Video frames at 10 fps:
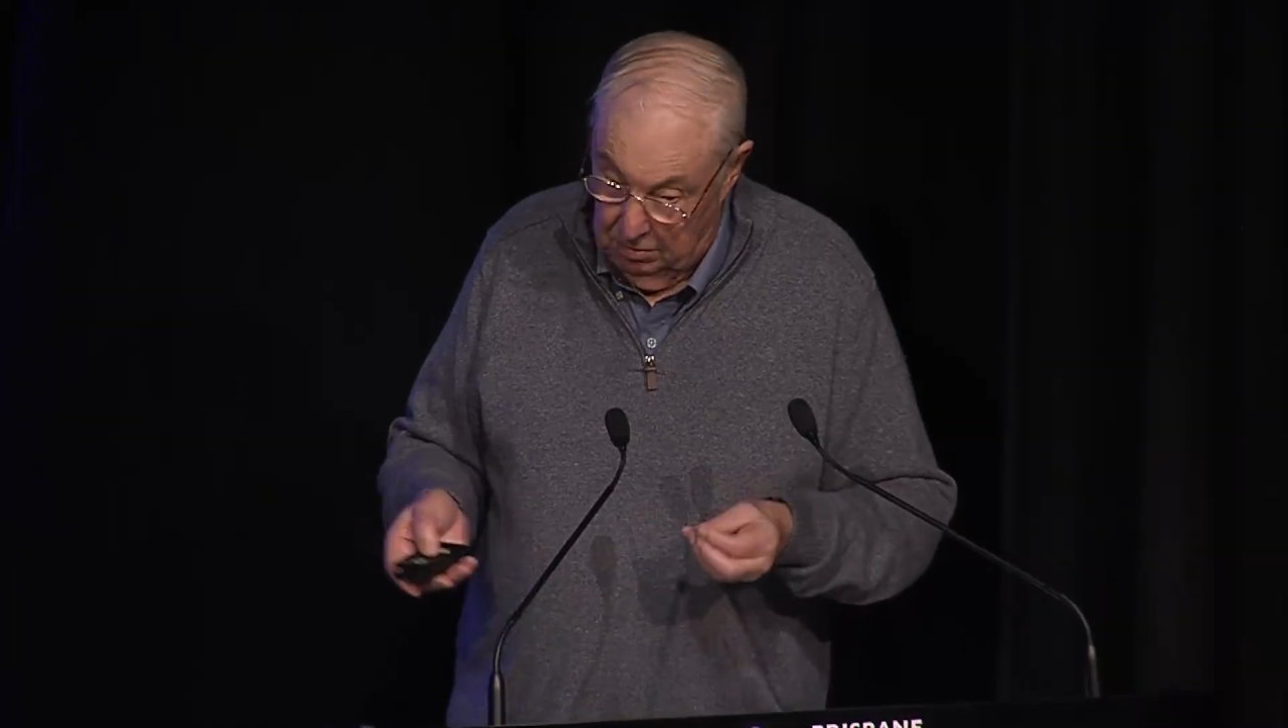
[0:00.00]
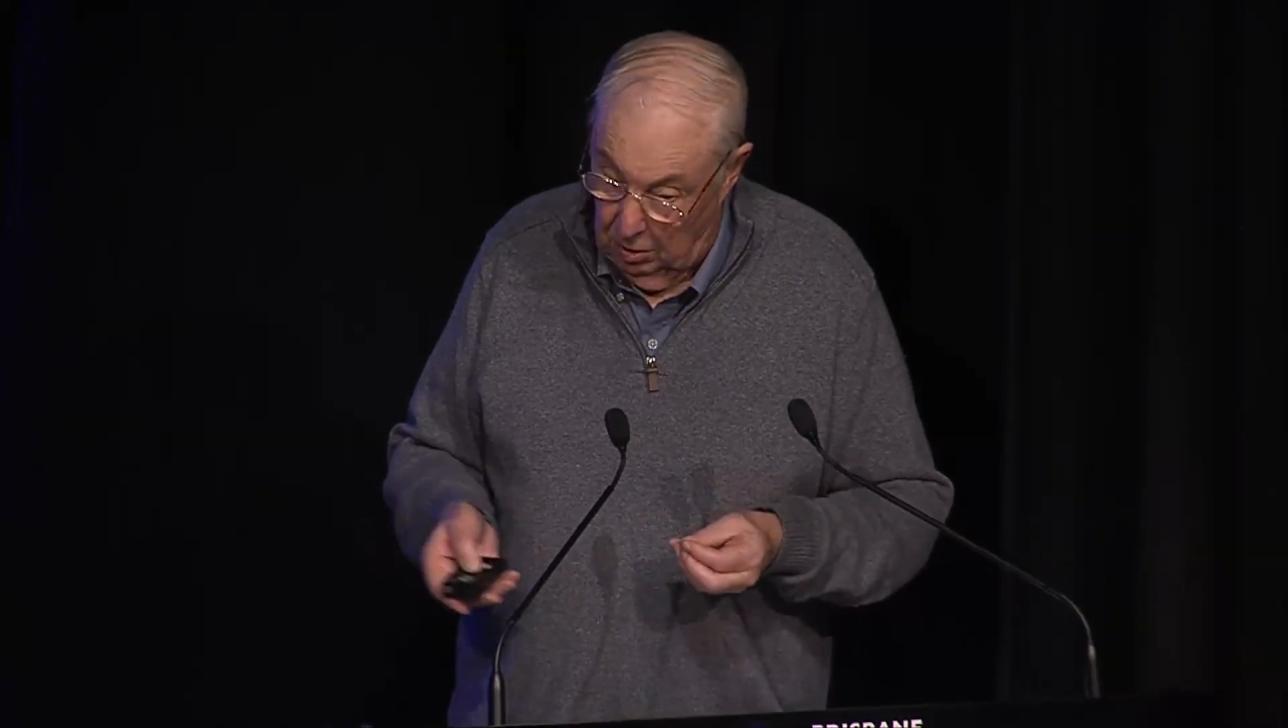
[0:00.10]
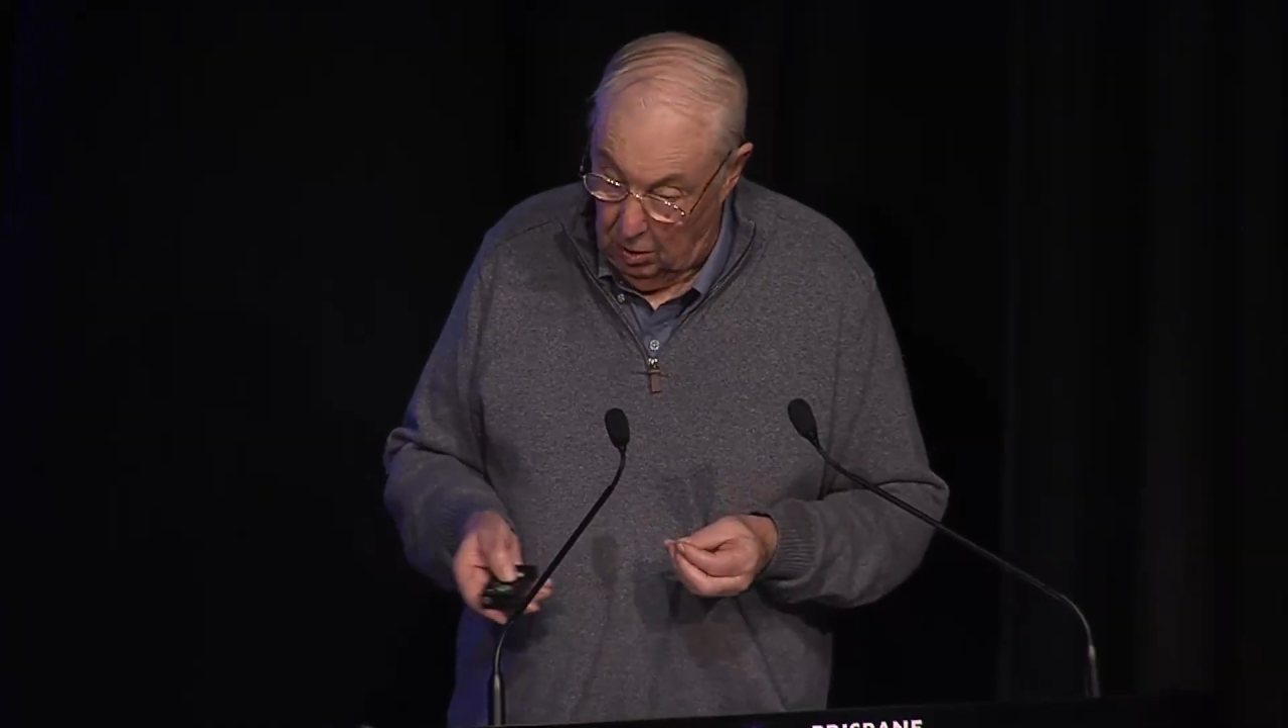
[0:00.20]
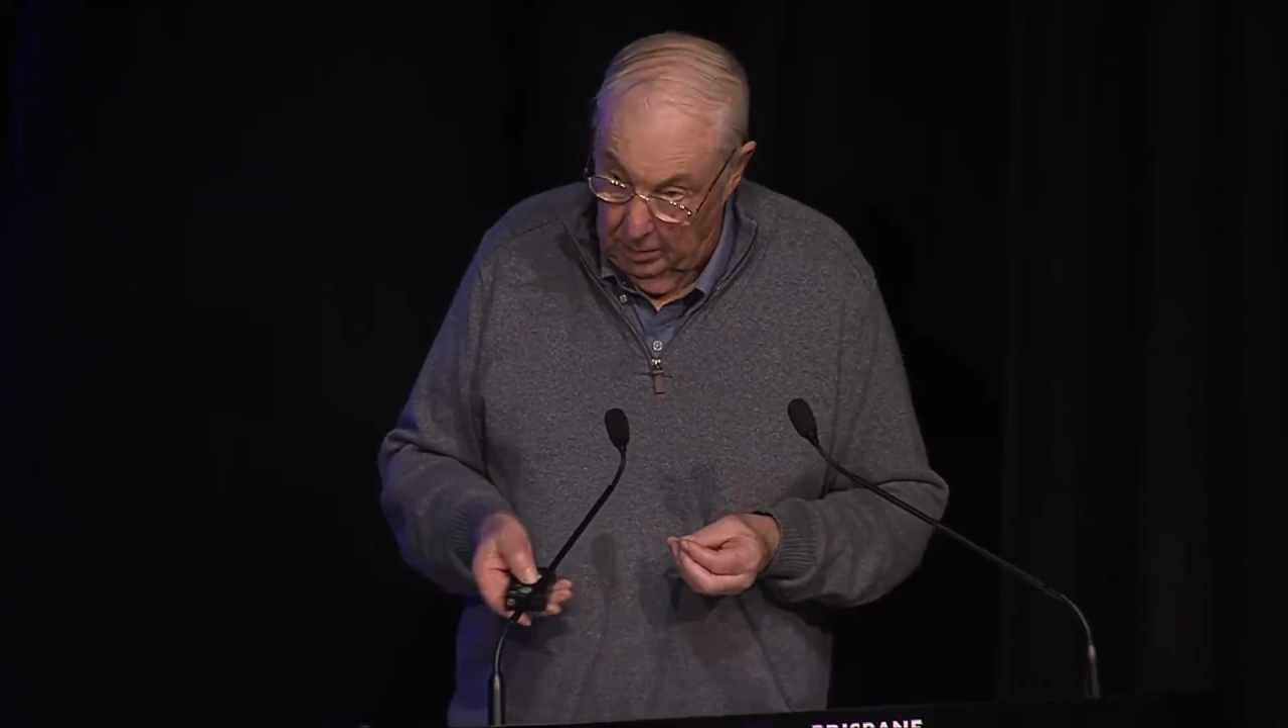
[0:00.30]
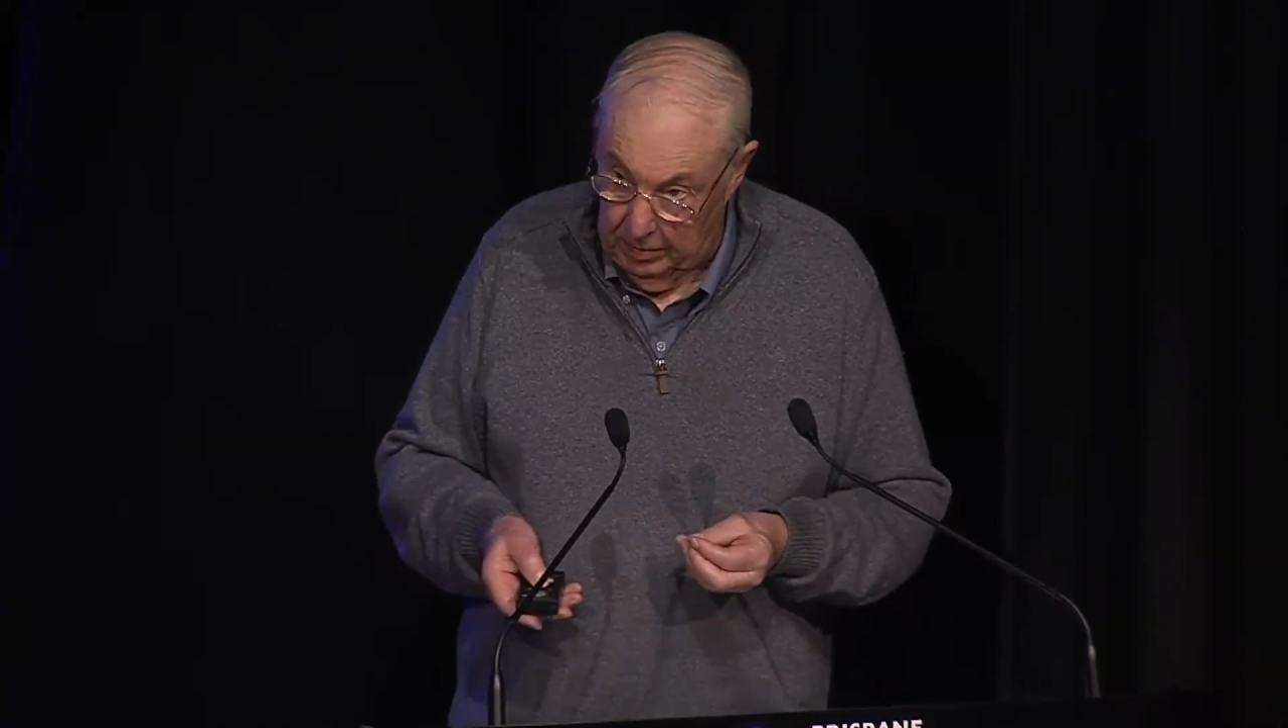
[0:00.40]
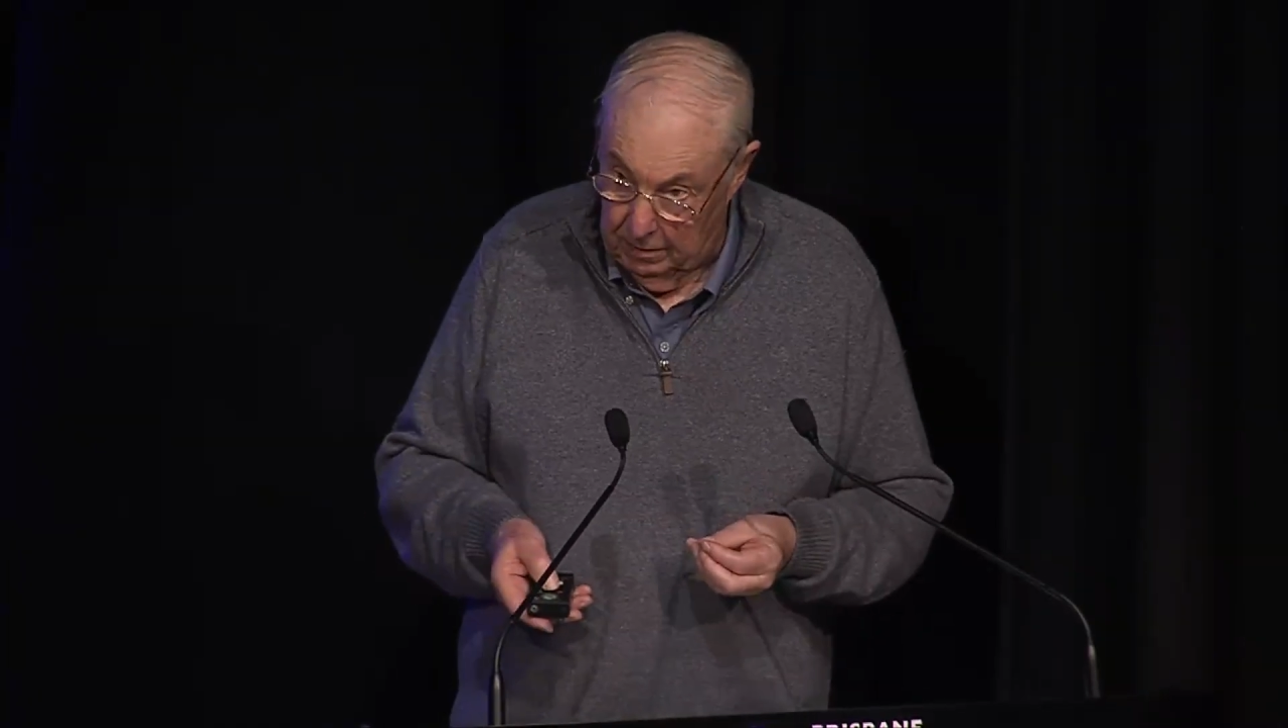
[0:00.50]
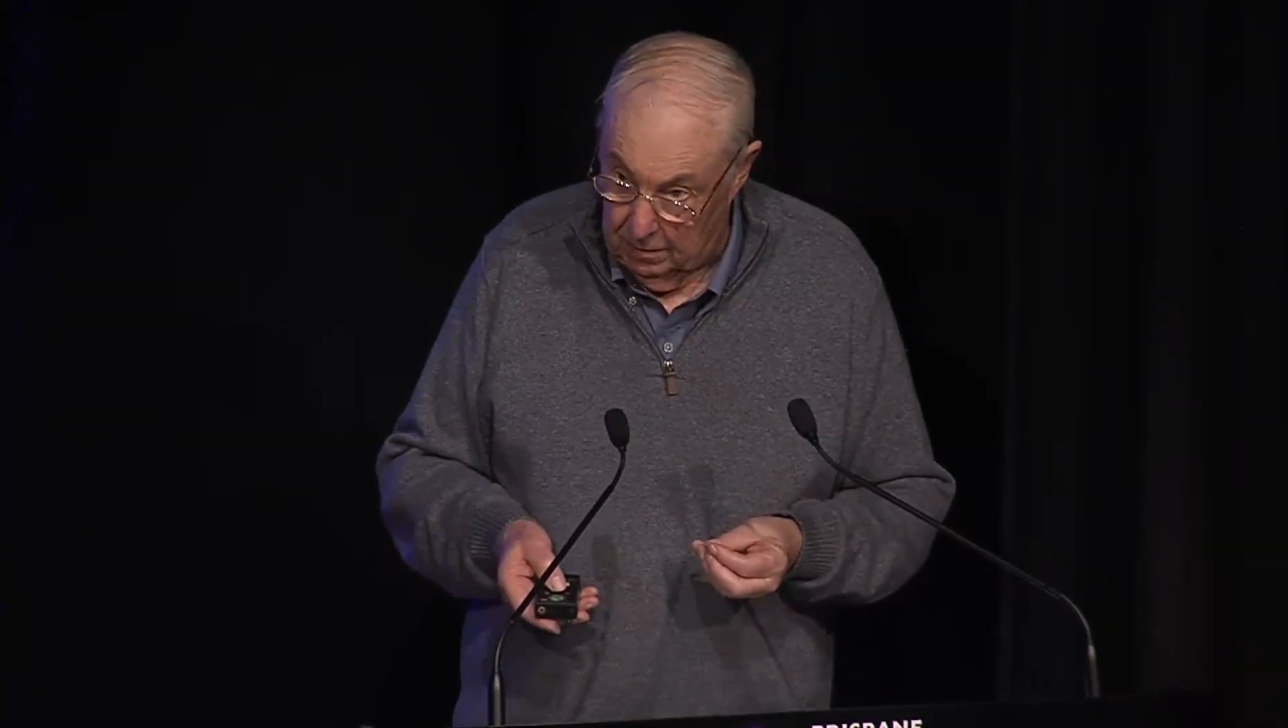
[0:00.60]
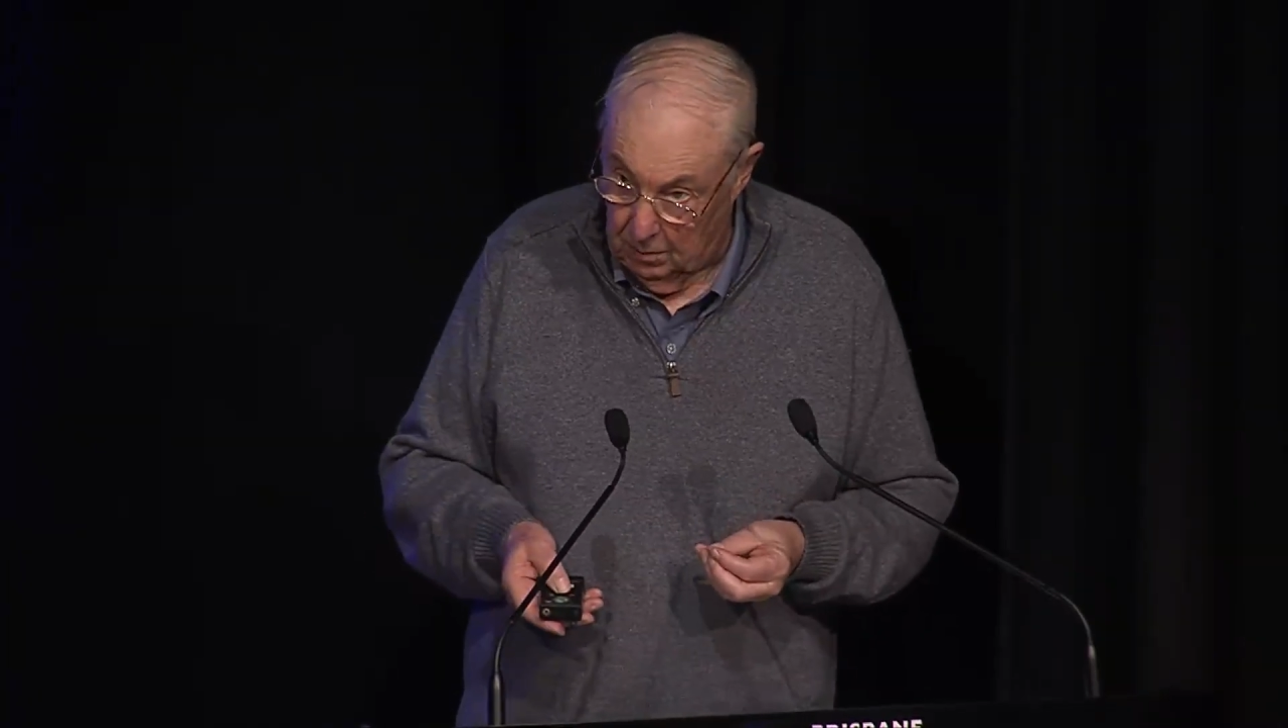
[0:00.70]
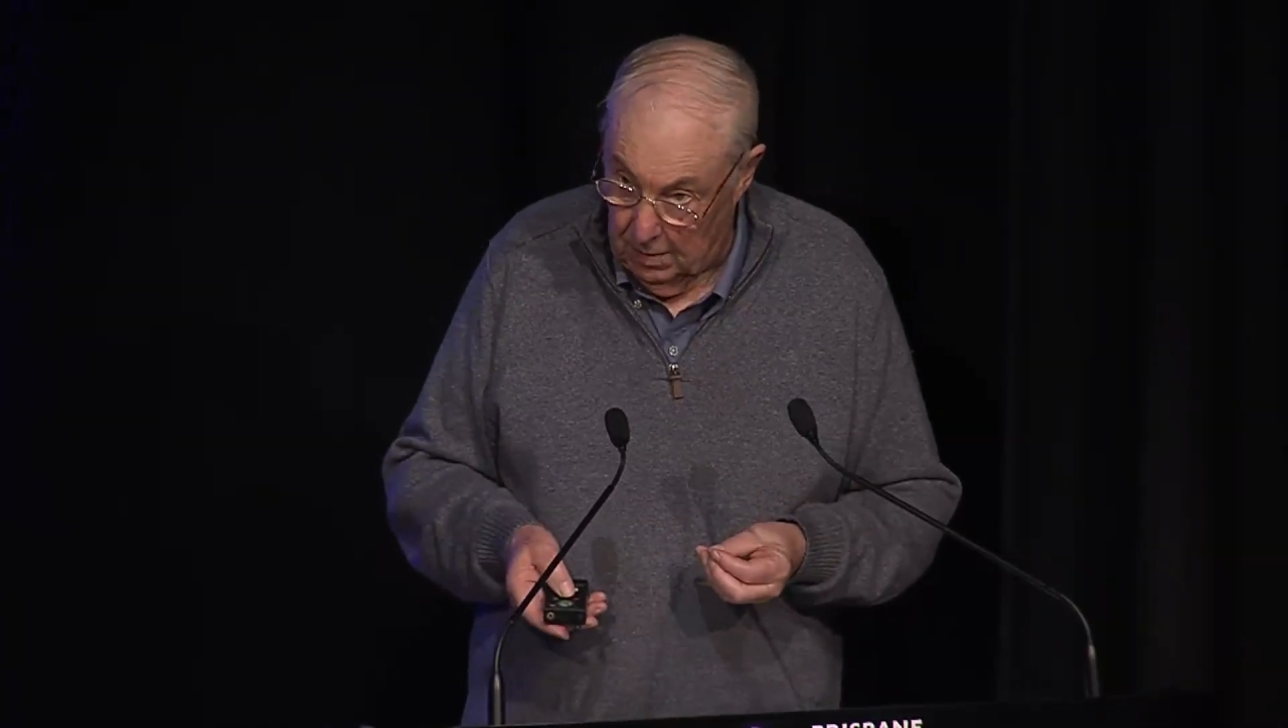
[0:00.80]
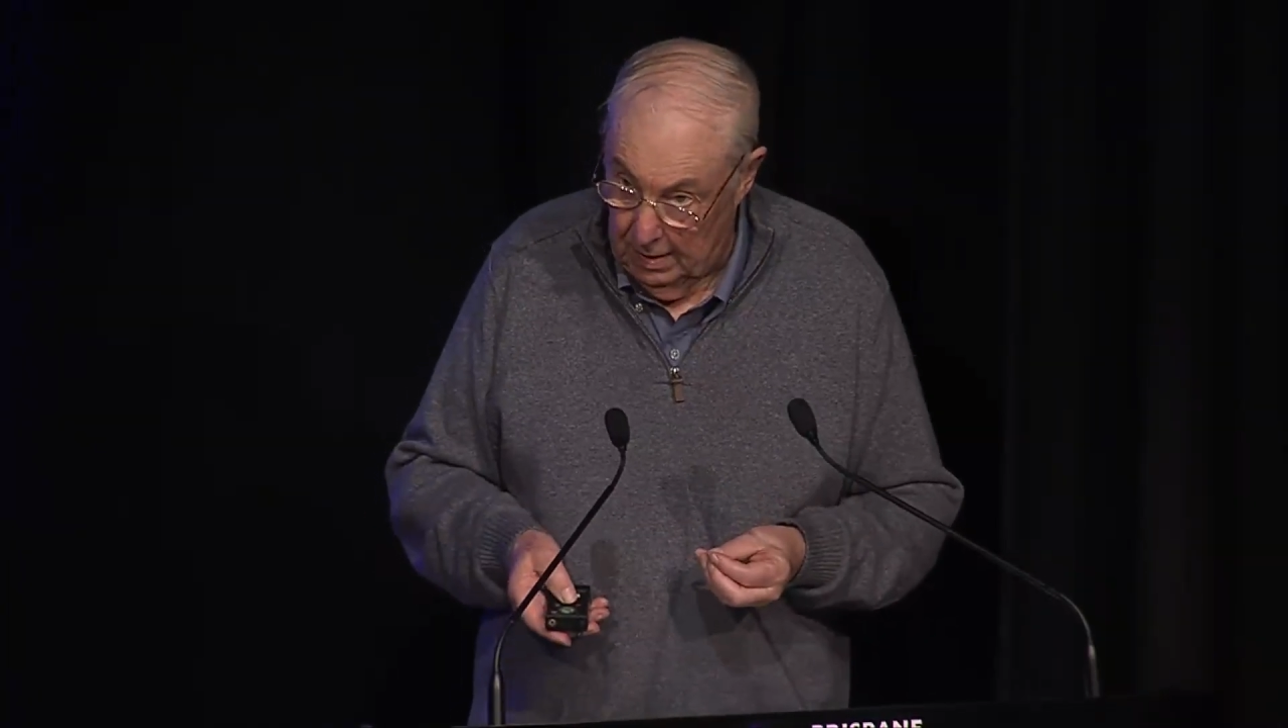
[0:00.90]
kilometres
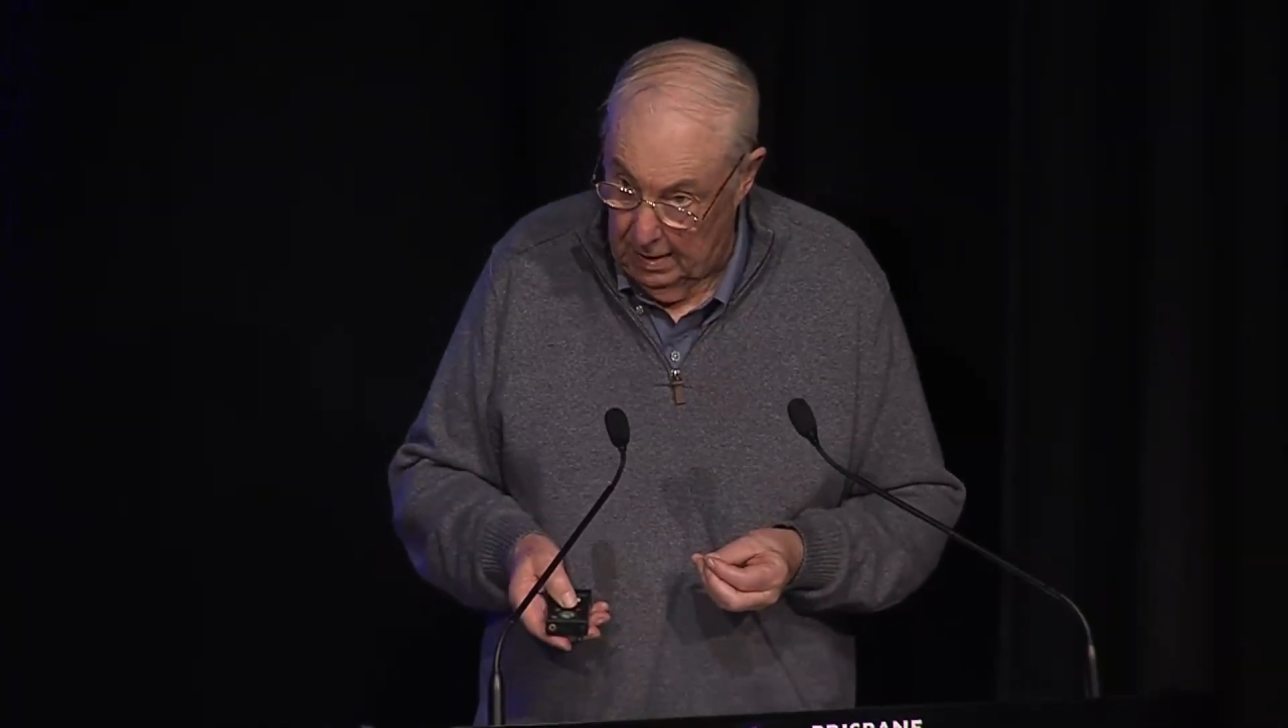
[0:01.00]
away.